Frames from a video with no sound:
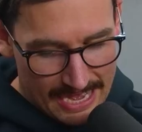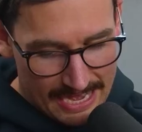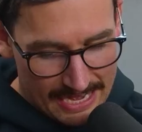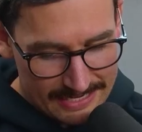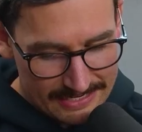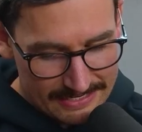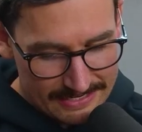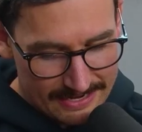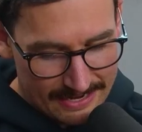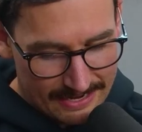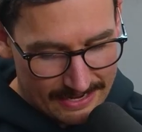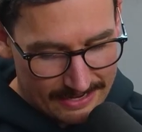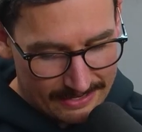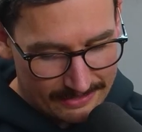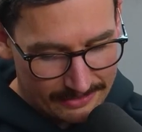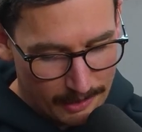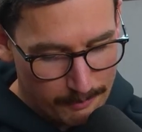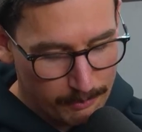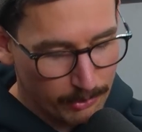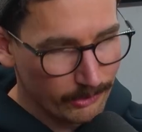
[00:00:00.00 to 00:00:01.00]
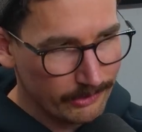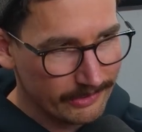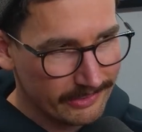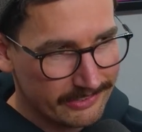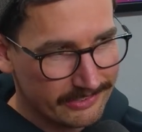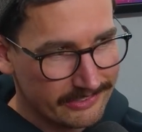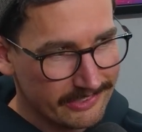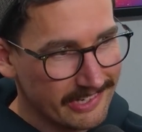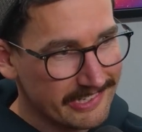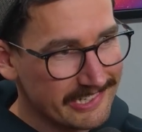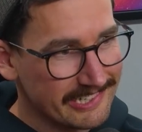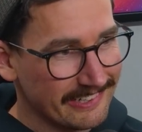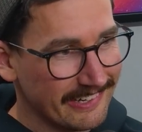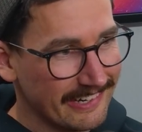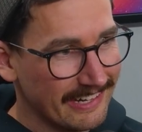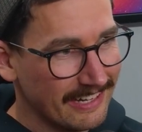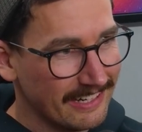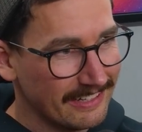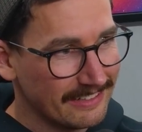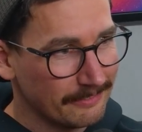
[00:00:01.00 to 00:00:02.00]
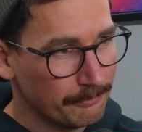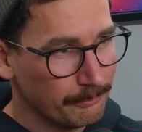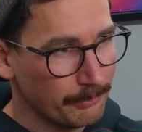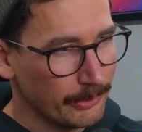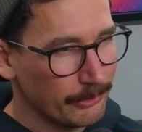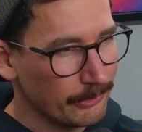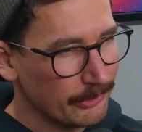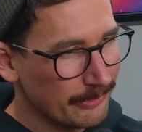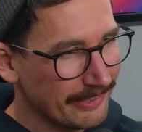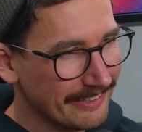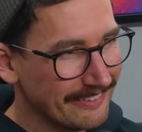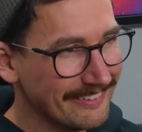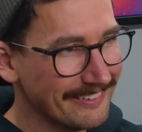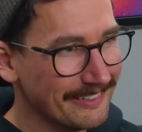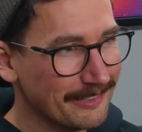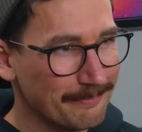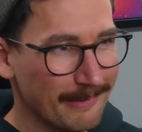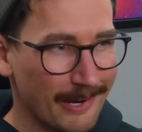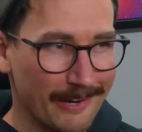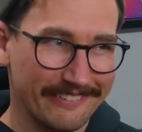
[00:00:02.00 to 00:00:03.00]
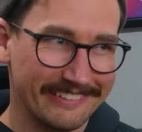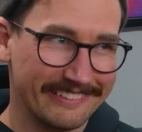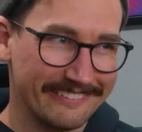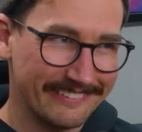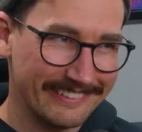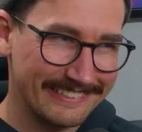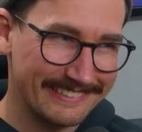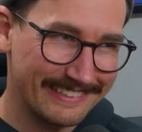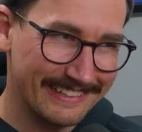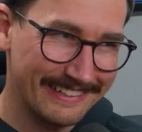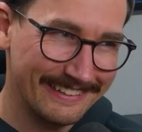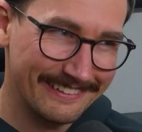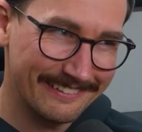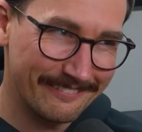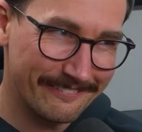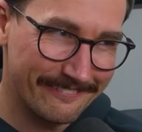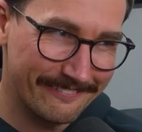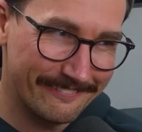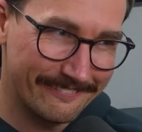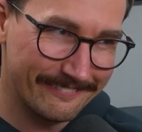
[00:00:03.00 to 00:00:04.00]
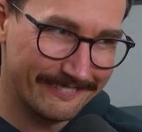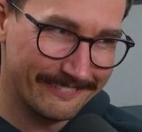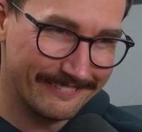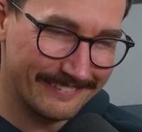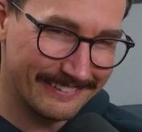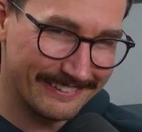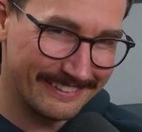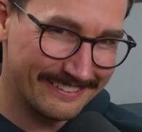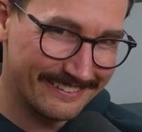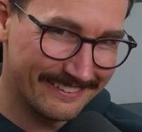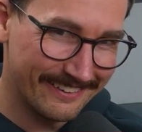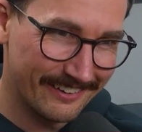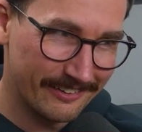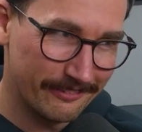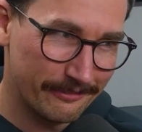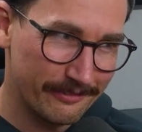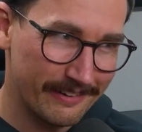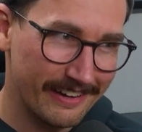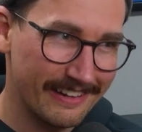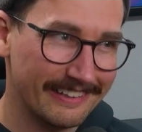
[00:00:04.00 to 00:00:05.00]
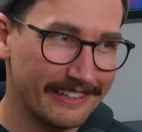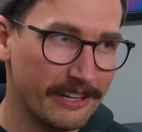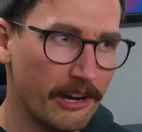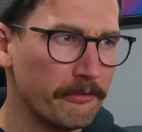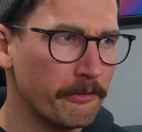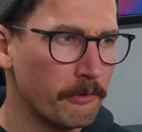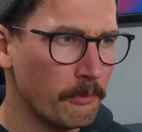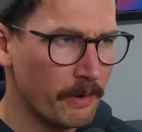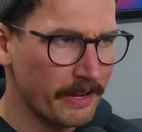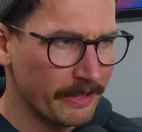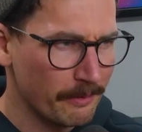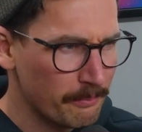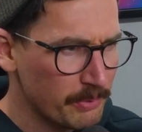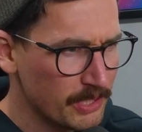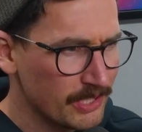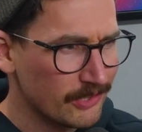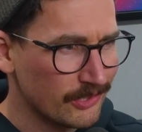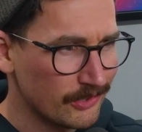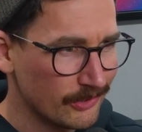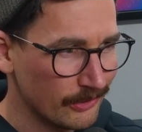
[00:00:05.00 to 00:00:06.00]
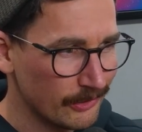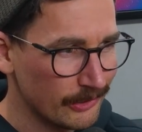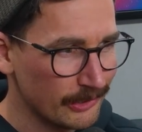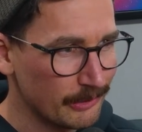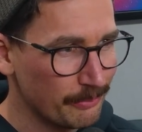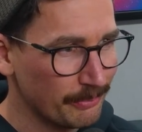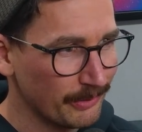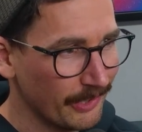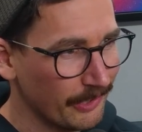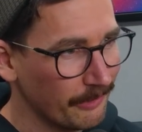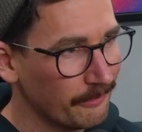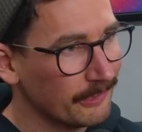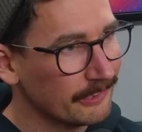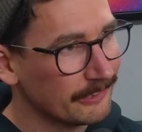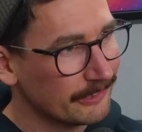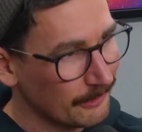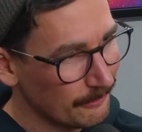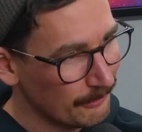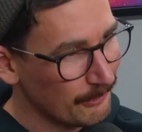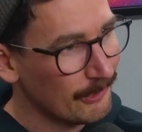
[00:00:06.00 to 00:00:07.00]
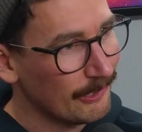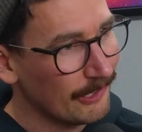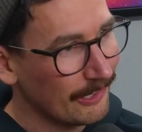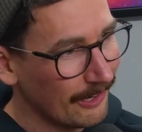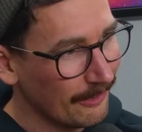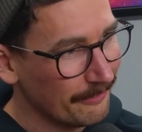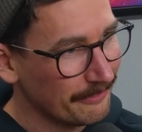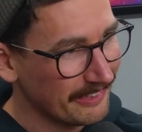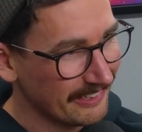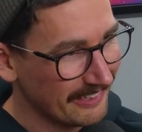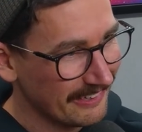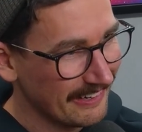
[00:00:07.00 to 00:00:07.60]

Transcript: And they brought the stretcher out, but it was one of those moments, and we see it, you know, fairly often where the big staunch bloke wants to walk off the